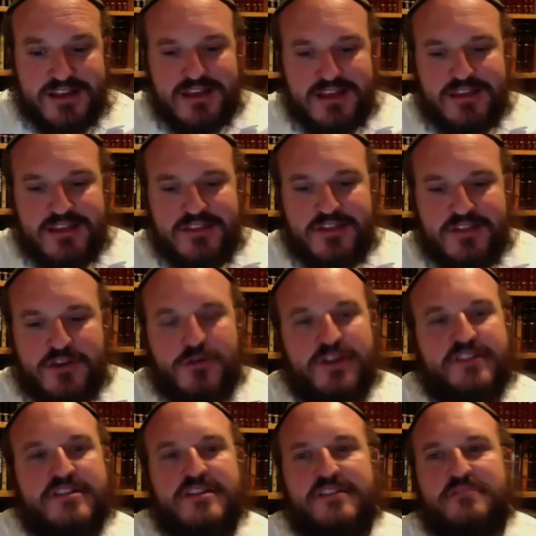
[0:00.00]
The
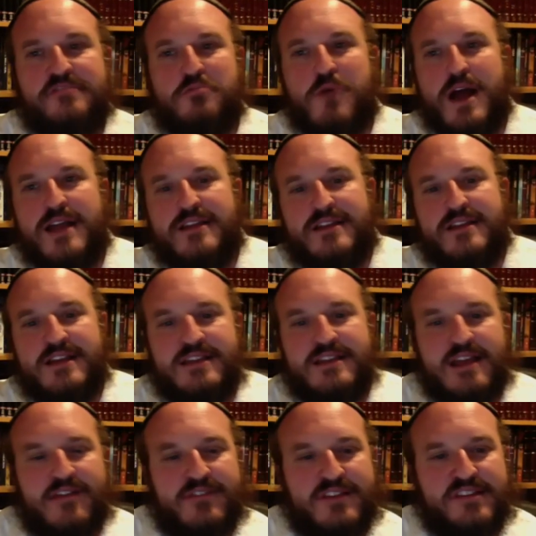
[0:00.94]
question is, why did he
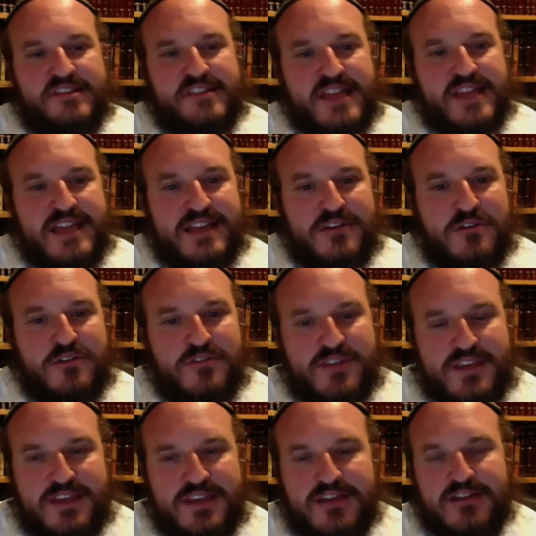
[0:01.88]
dafka say it over
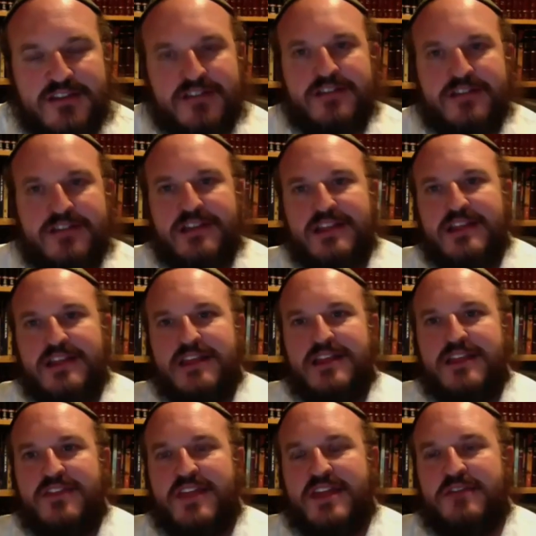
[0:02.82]
here,
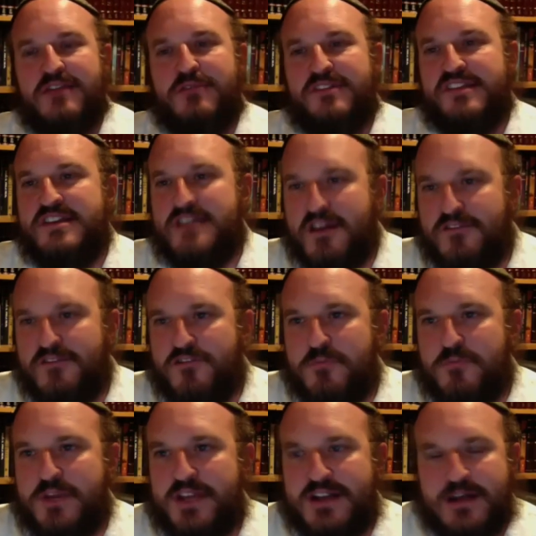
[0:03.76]
that it was enough for
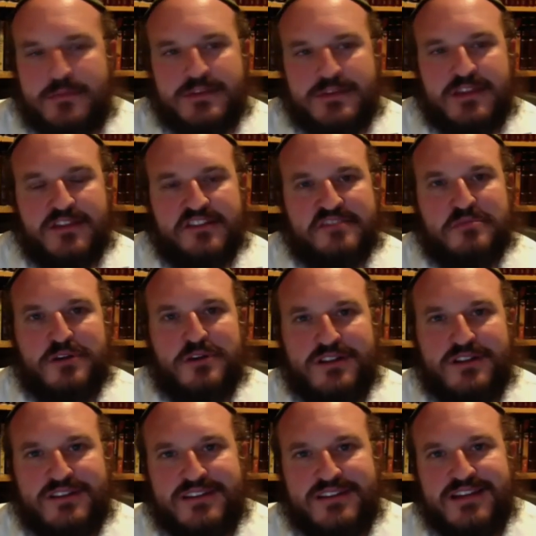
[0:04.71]
me to come to this
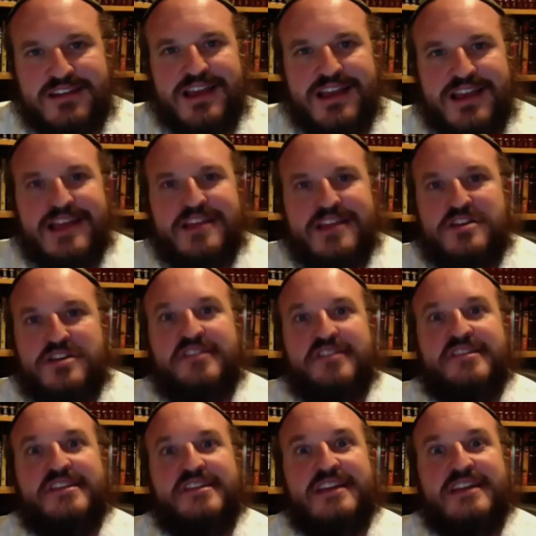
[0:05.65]
world
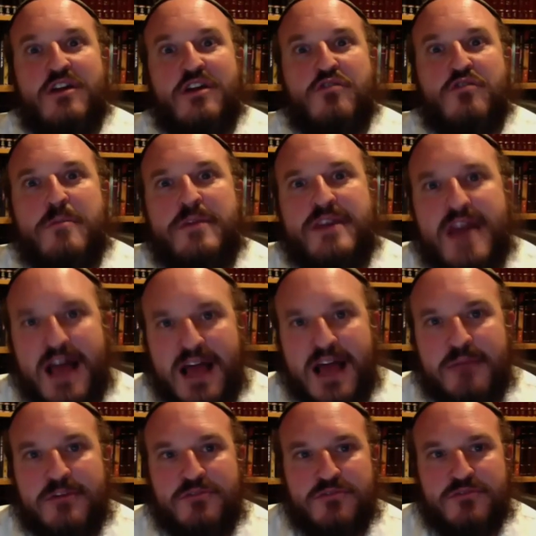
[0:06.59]
just to hear Rebbe
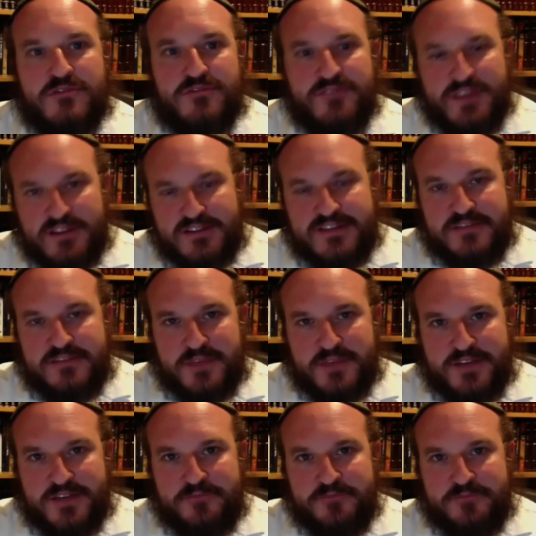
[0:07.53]
Nachman revealed to
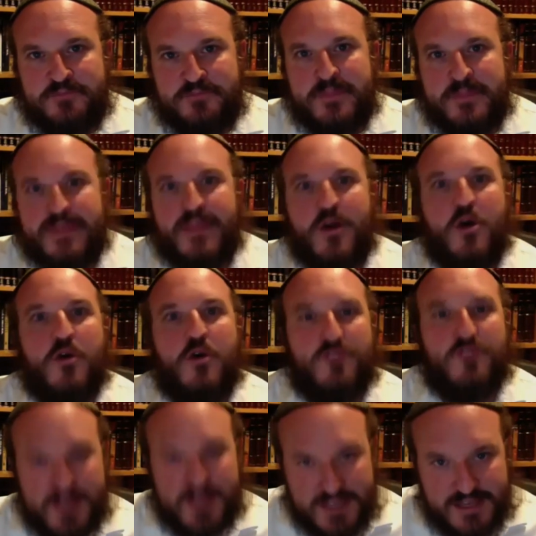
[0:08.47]
me
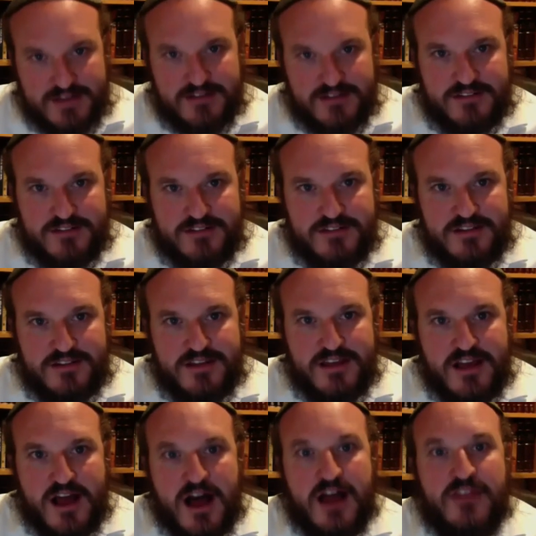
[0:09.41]
over here
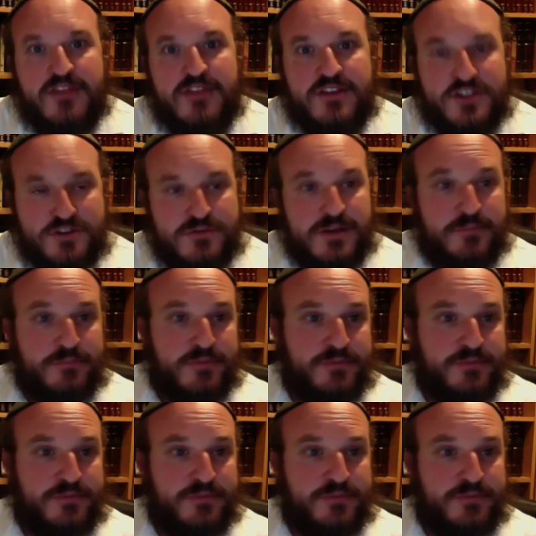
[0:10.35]
on the trip?